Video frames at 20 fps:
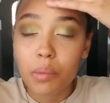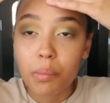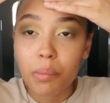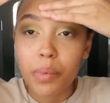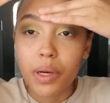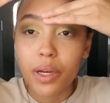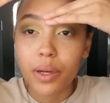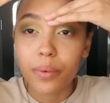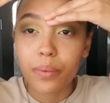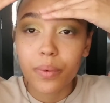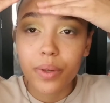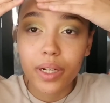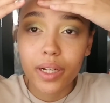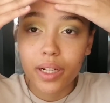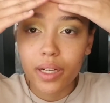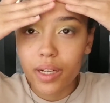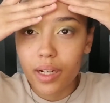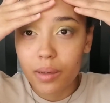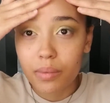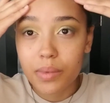but when it
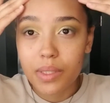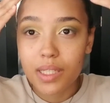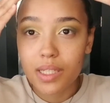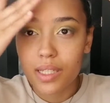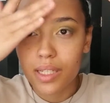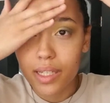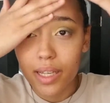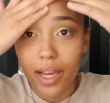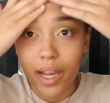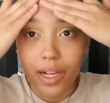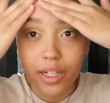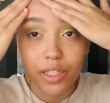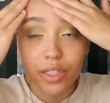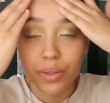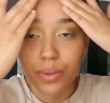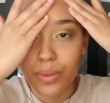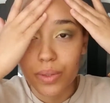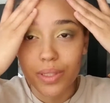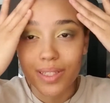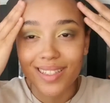comes to like
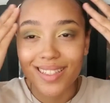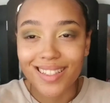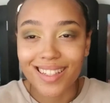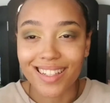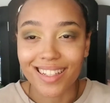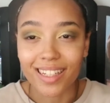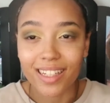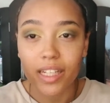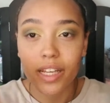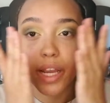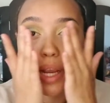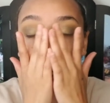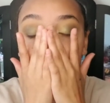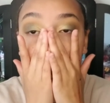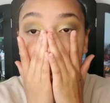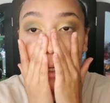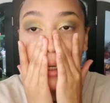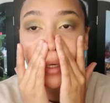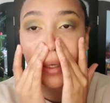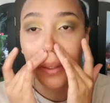actual
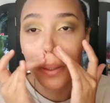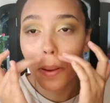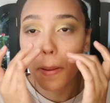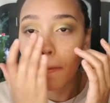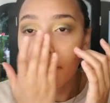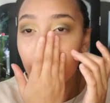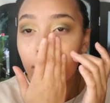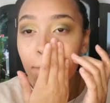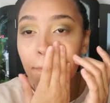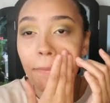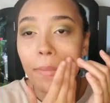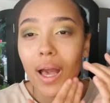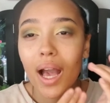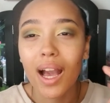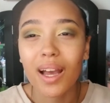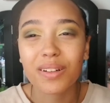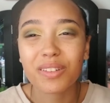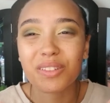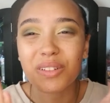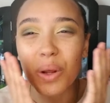skincare,
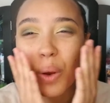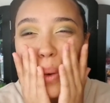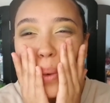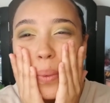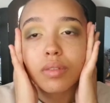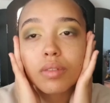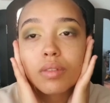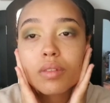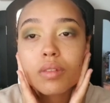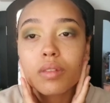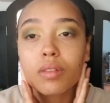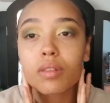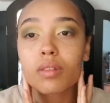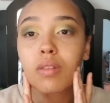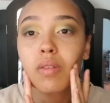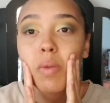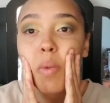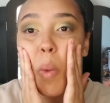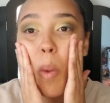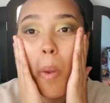I don't know.
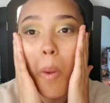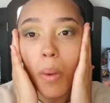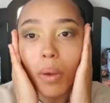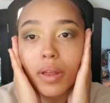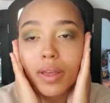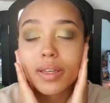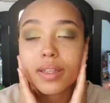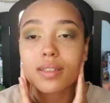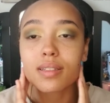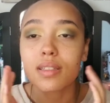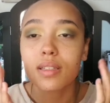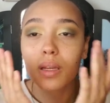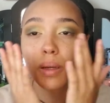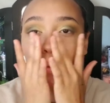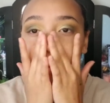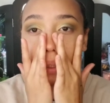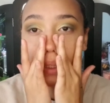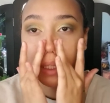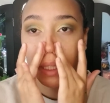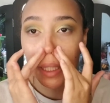Like, it's not
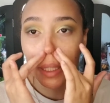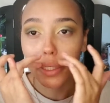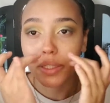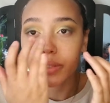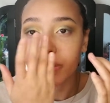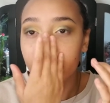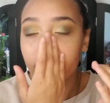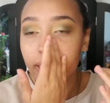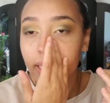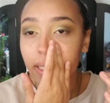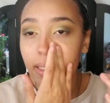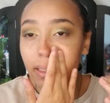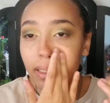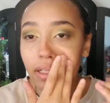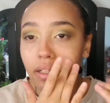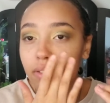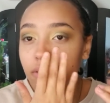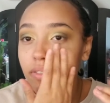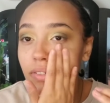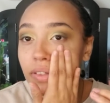really hydrating
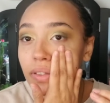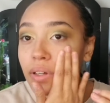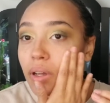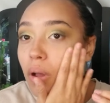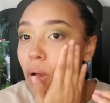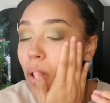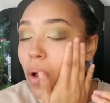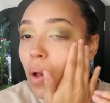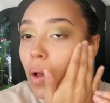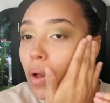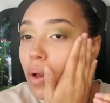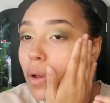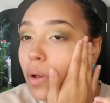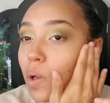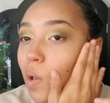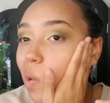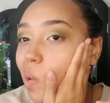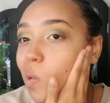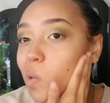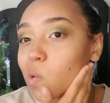enough
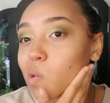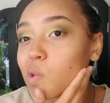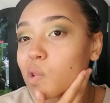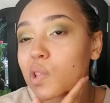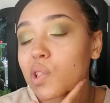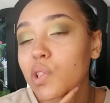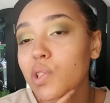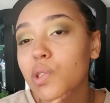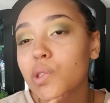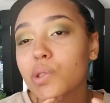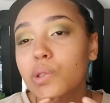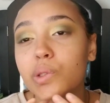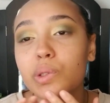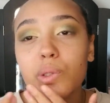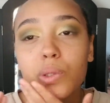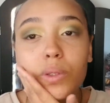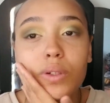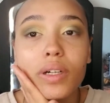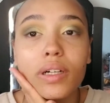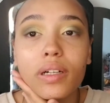
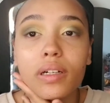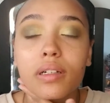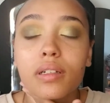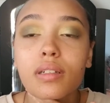to